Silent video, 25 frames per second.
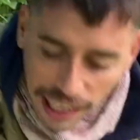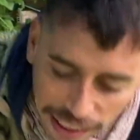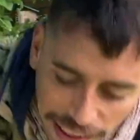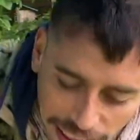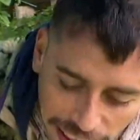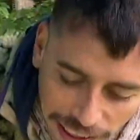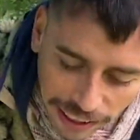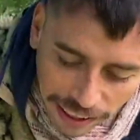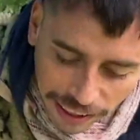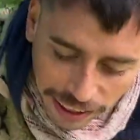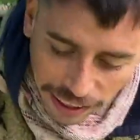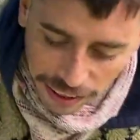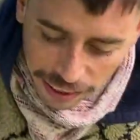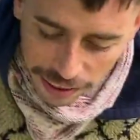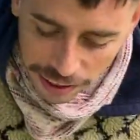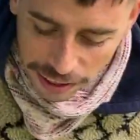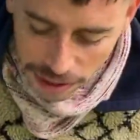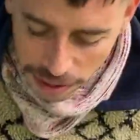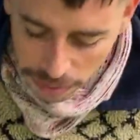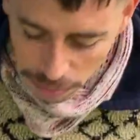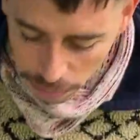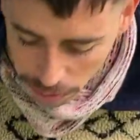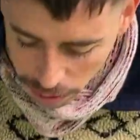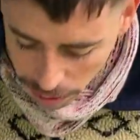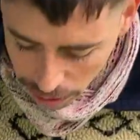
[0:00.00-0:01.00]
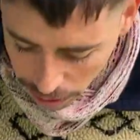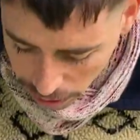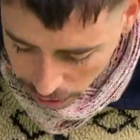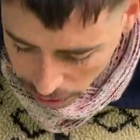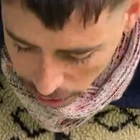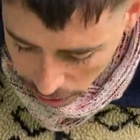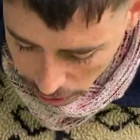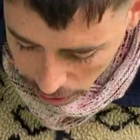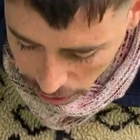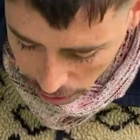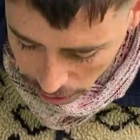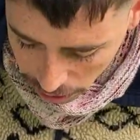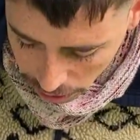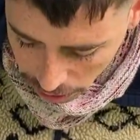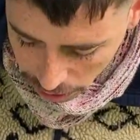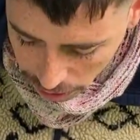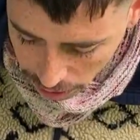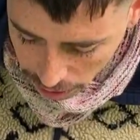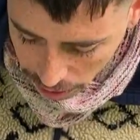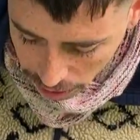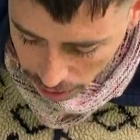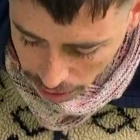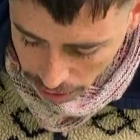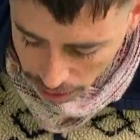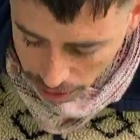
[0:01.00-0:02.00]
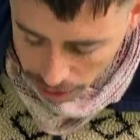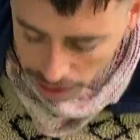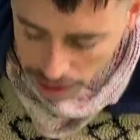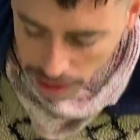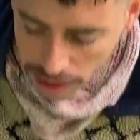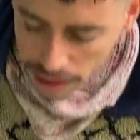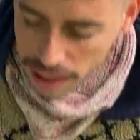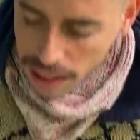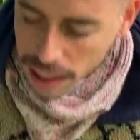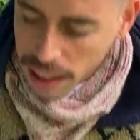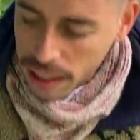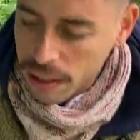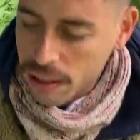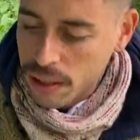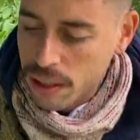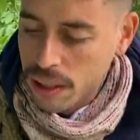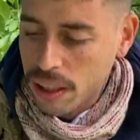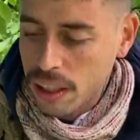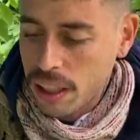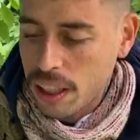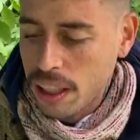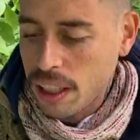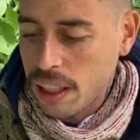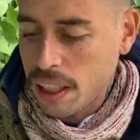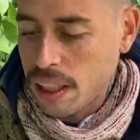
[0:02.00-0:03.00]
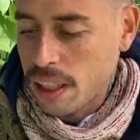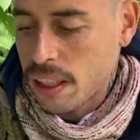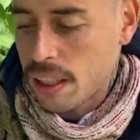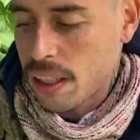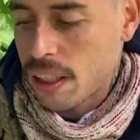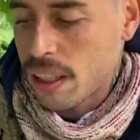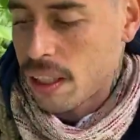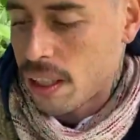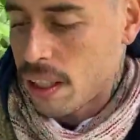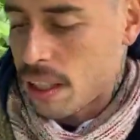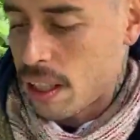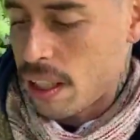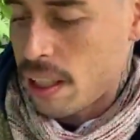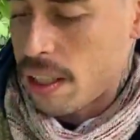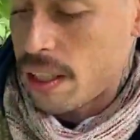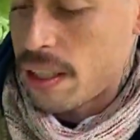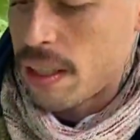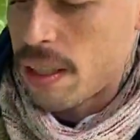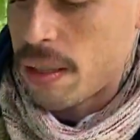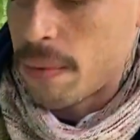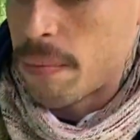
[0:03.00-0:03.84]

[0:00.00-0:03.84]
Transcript: then this one is actually, it's a